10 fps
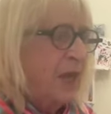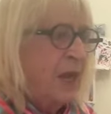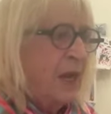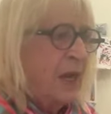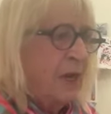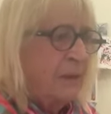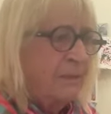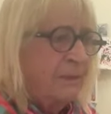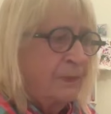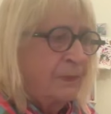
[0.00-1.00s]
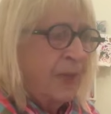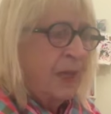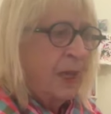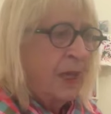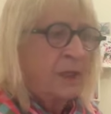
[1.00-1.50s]
And
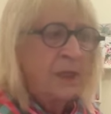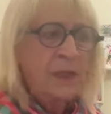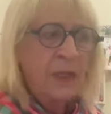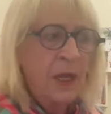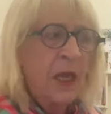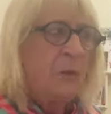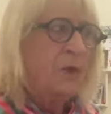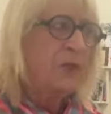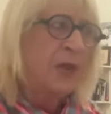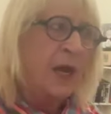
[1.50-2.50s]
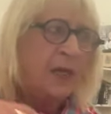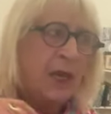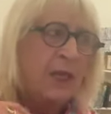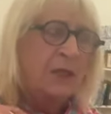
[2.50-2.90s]
it was done.